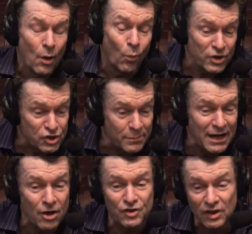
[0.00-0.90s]
Once Jimmy
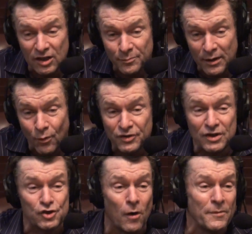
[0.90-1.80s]
Hart sees me, once I
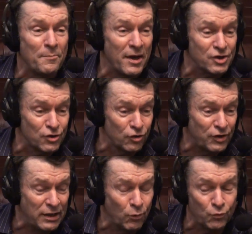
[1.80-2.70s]
show him the pictures,
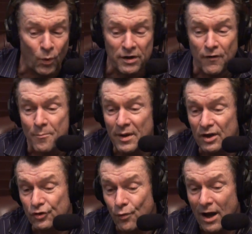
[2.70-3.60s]
he was one of our
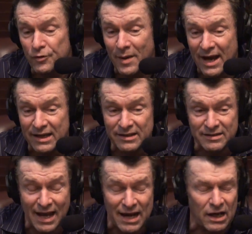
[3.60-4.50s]
biggest crowds back in the
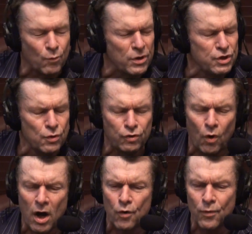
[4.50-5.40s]
day when you
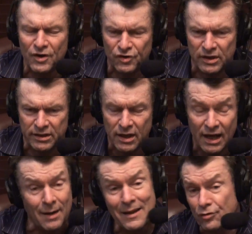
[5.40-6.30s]
talk wrestling.
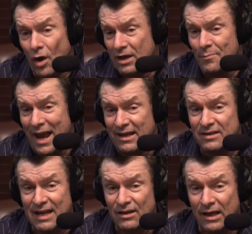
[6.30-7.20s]
And I'm not talking back in
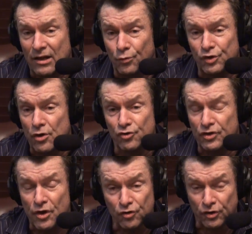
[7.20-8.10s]
the day like it was years
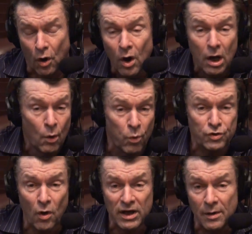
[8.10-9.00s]
and years ago. We're
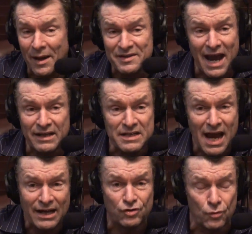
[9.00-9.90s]
talking about
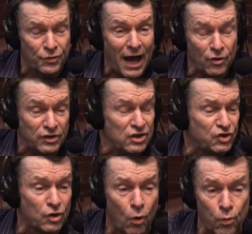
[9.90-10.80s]
99, 2000. He's
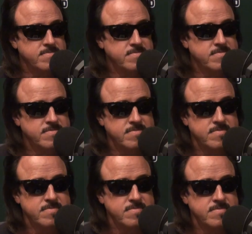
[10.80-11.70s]
still rolling.
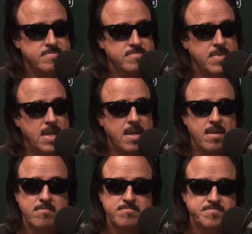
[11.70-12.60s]
He's still going
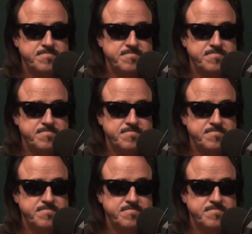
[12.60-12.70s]
strong.